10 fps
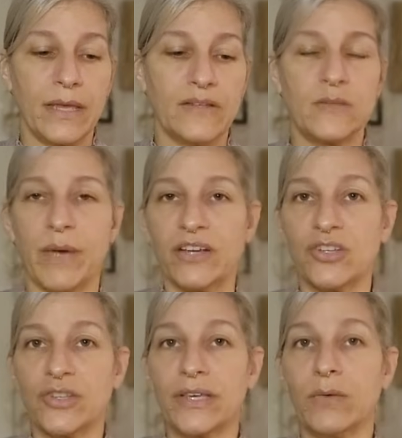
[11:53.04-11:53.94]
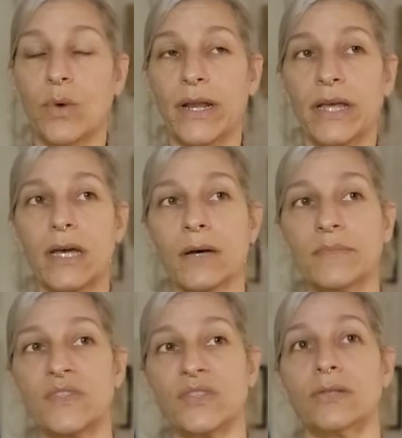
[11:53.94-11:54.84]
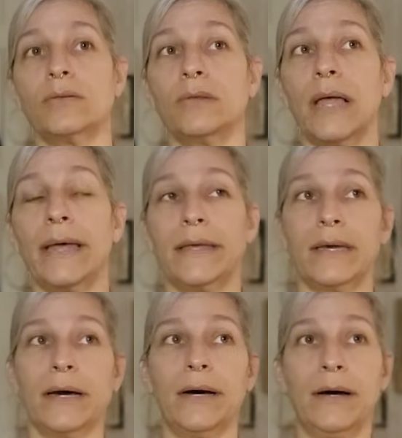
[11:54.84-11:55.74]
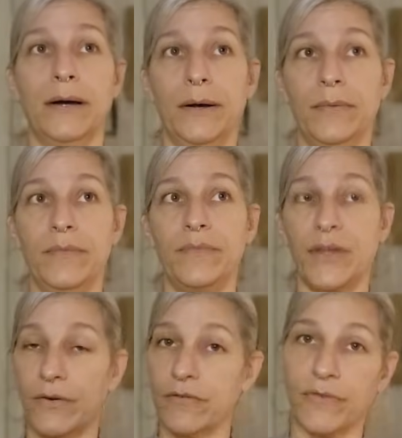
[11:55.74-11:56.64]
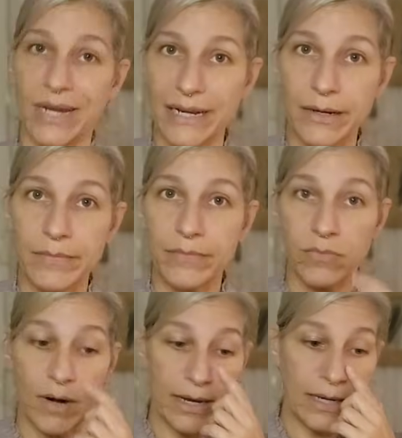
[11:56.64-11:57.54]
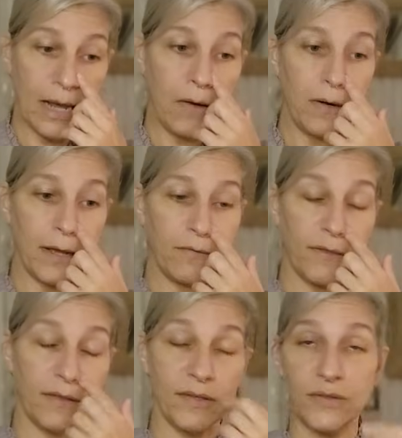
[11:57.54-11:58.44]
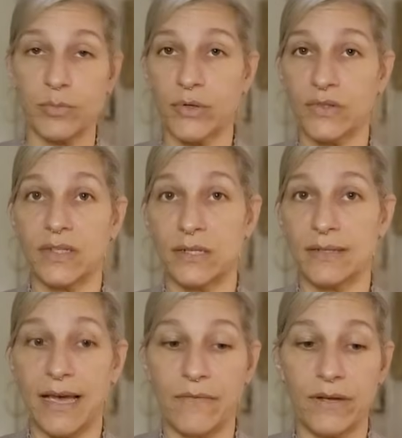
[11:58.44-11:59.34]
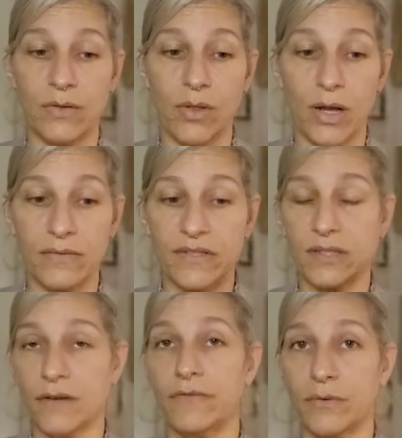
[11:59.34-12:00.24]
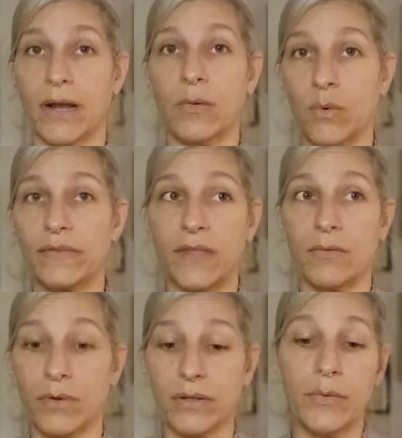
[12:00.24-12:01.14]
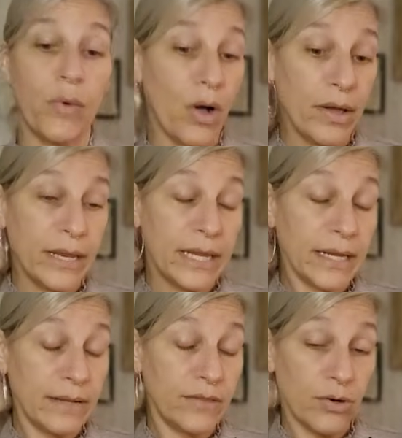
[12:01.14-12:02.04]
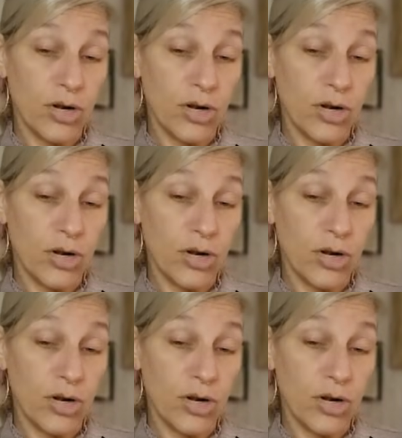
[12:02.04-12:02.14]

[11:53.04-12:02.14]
especially when it comes to like their freedom right now. And I think this person is having a lot of stuff around what they really want and they're